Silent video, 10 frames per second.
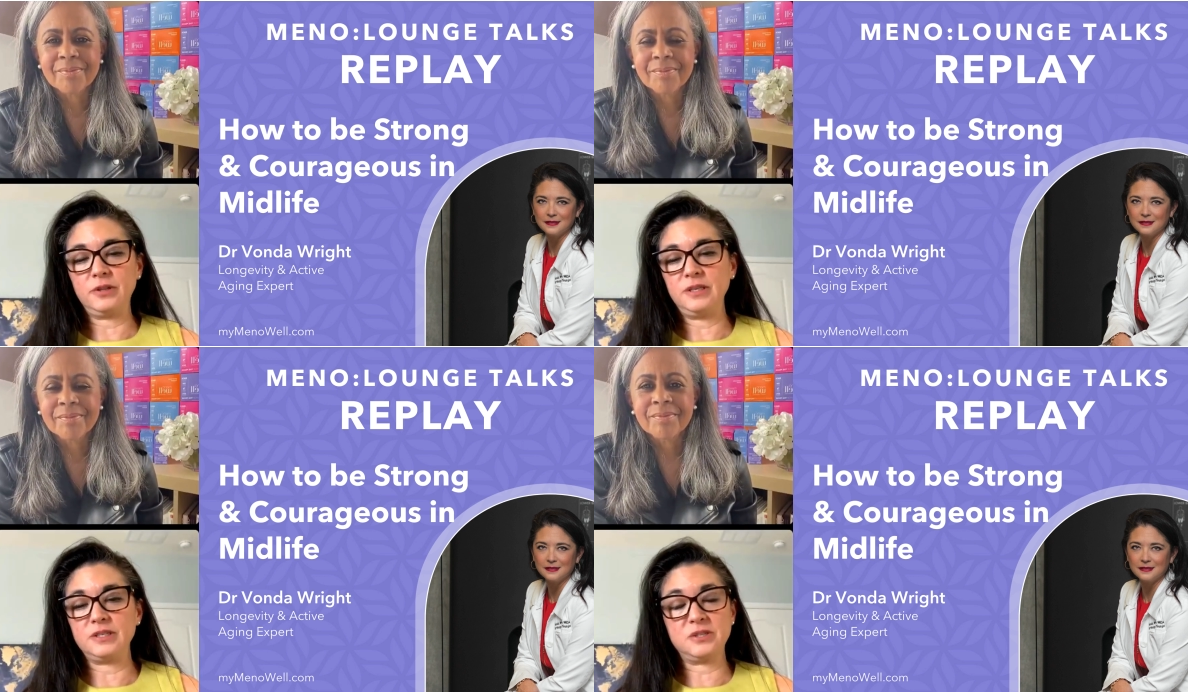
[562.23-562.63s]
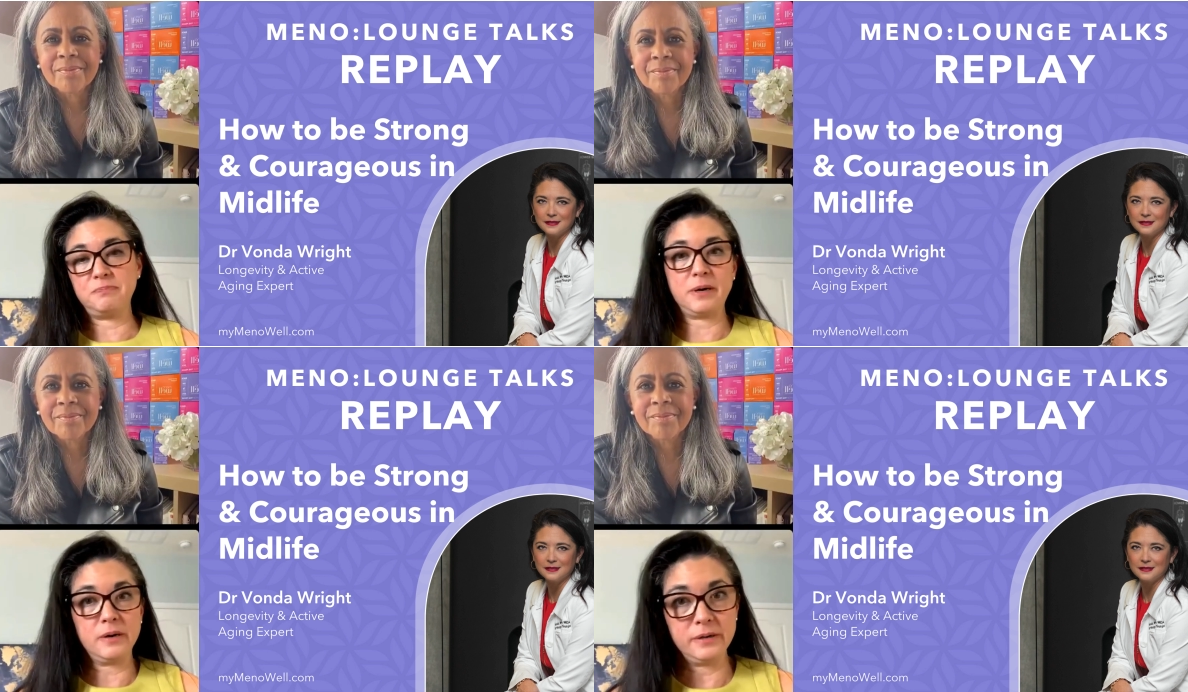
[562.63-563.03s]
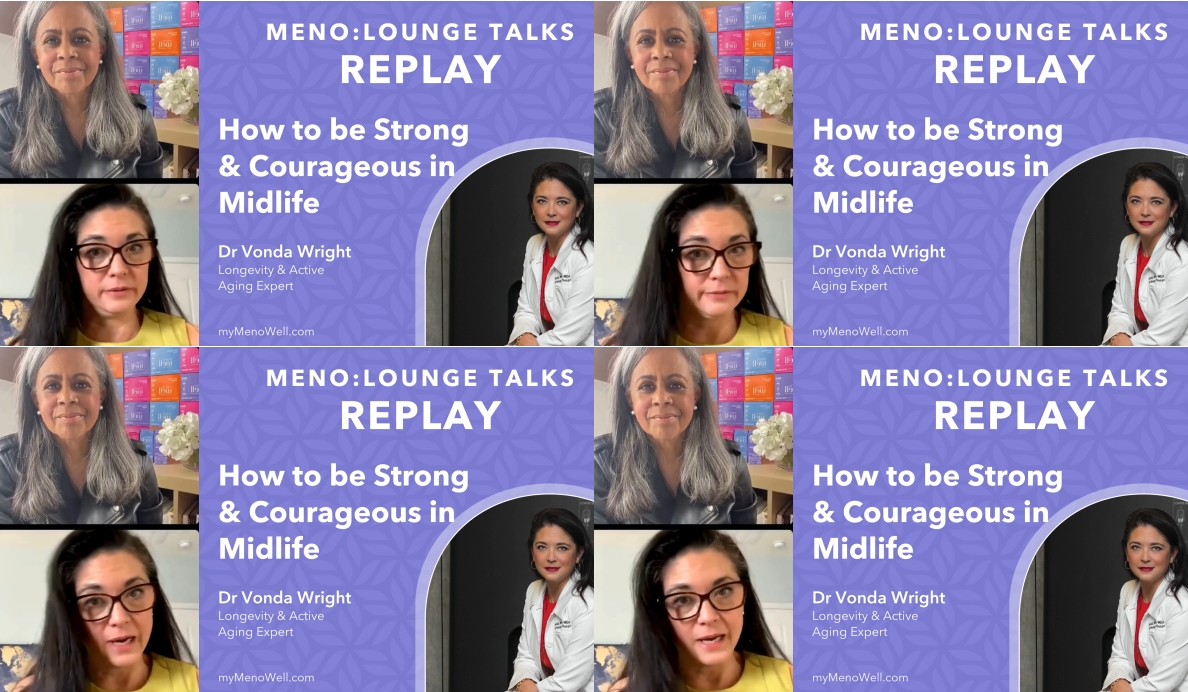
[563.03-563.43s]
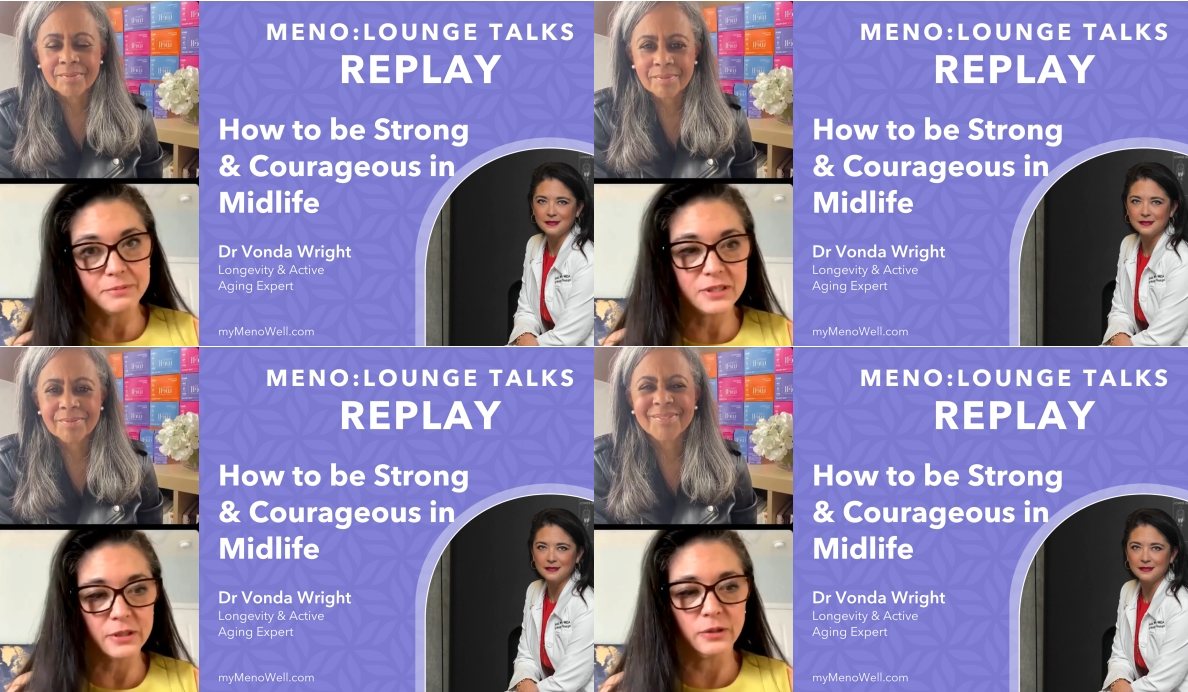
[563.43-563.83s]
Speaker 1: this Spartan
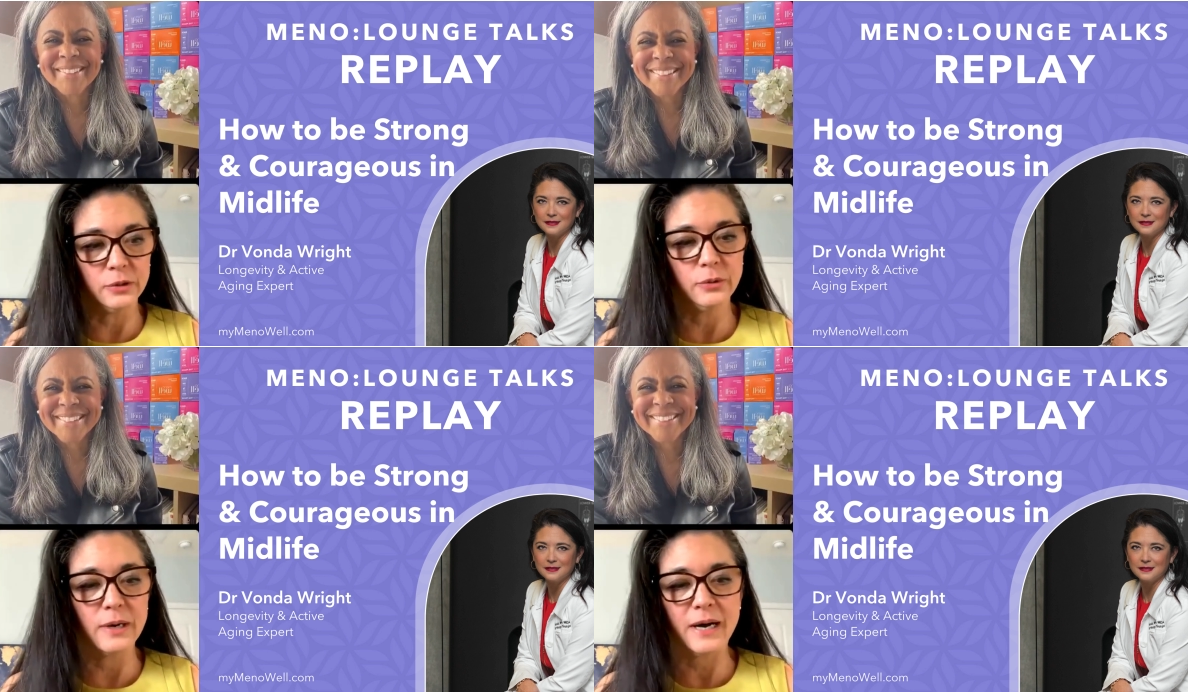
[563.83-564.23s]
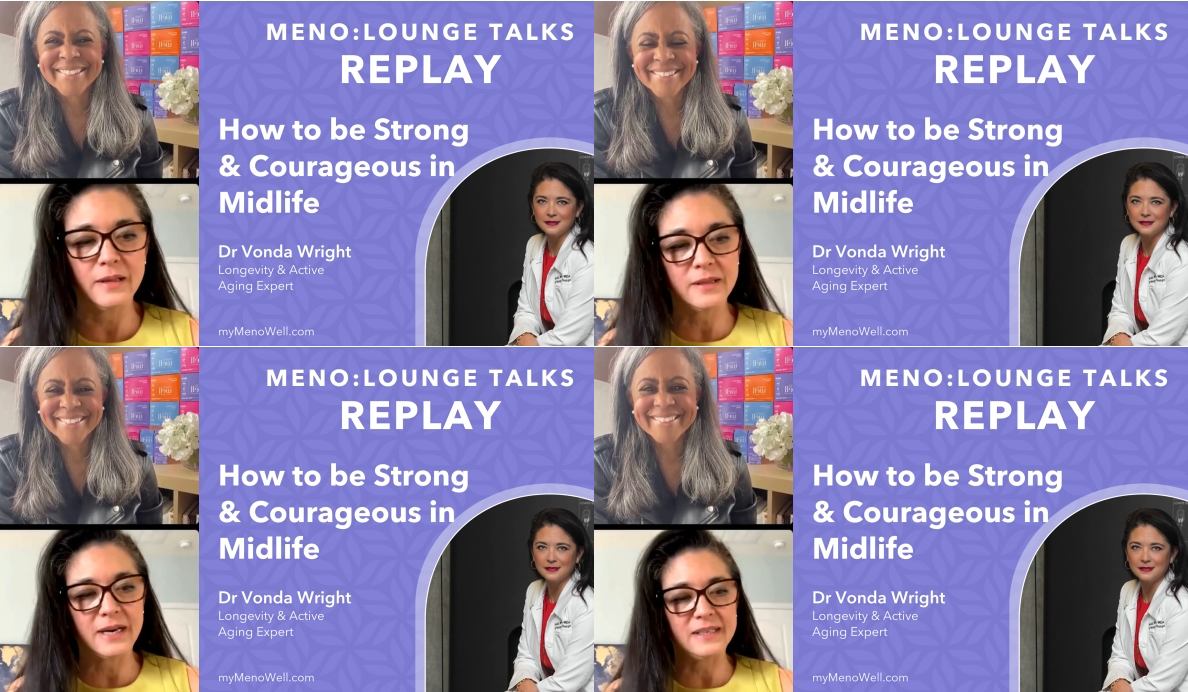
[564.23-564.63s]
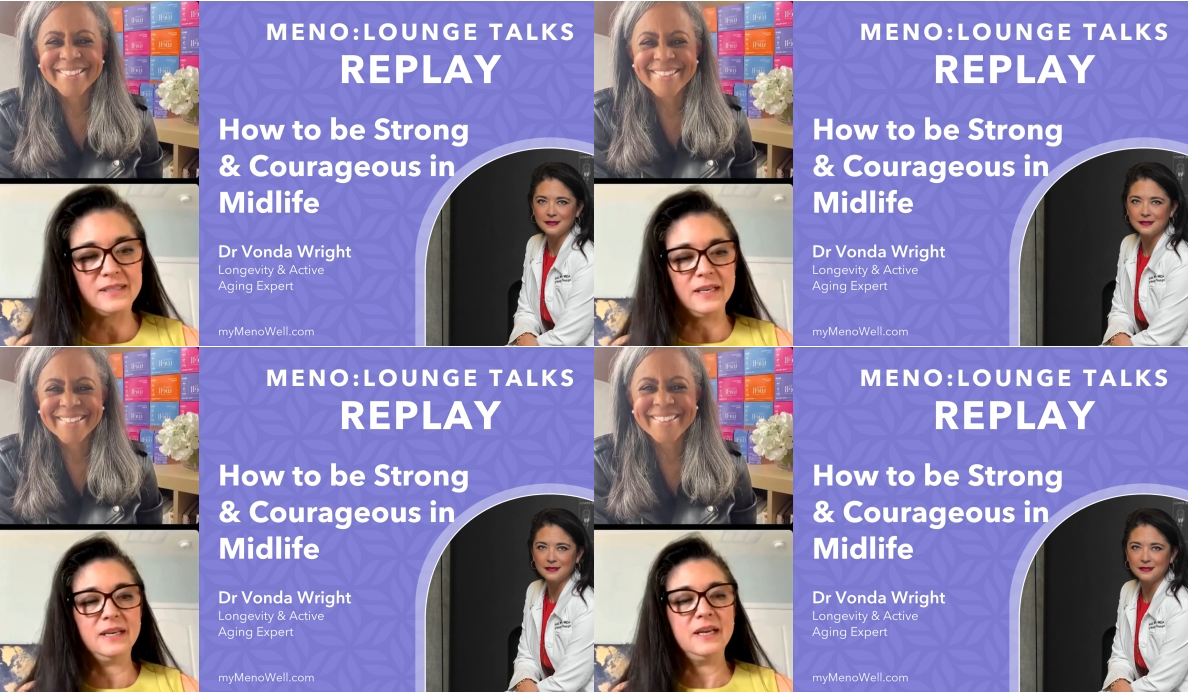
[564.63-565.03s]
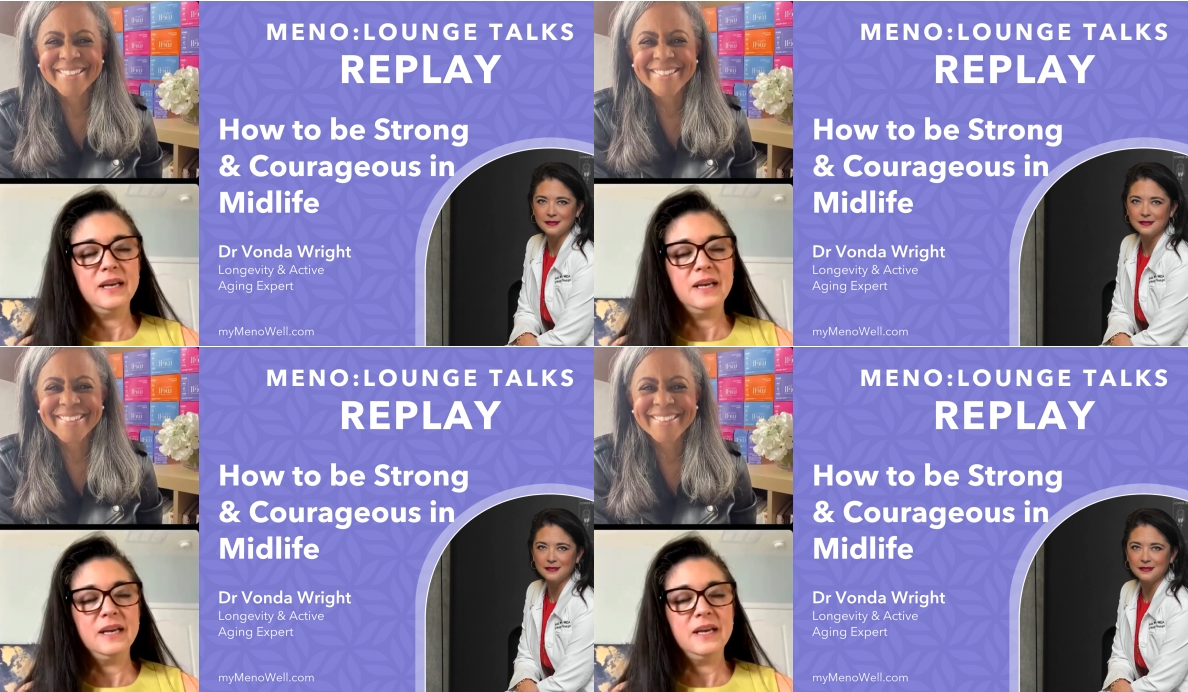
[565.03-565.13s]
obstacle hoo ha that I did,